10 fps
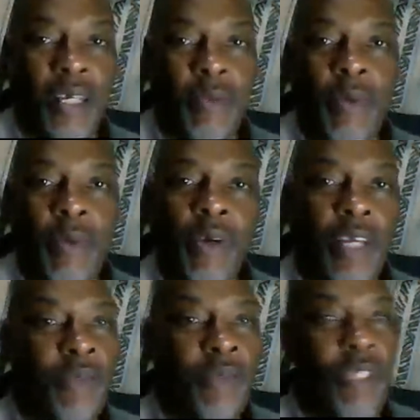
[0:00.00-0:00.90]
People going
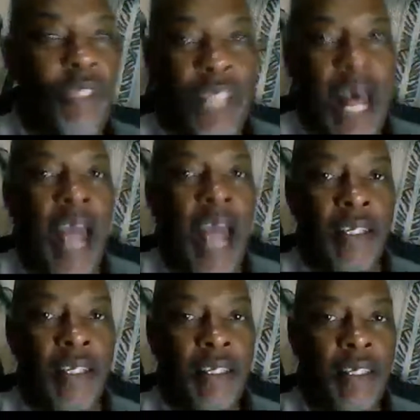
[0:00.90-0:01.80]
to give you the slide.
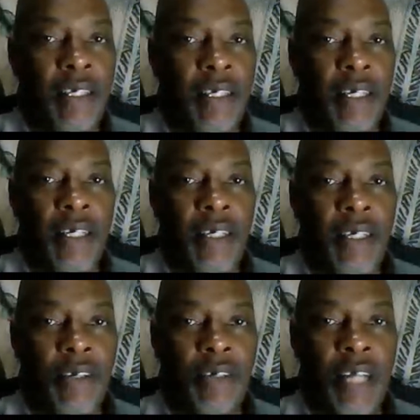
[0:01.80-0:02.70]

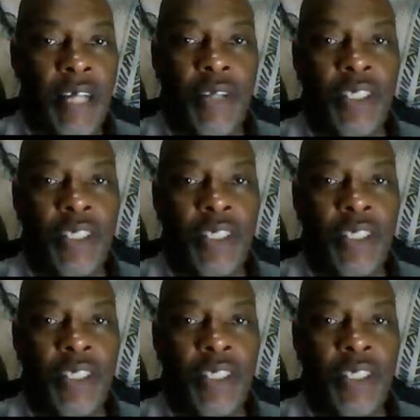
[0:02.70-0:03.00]
You know,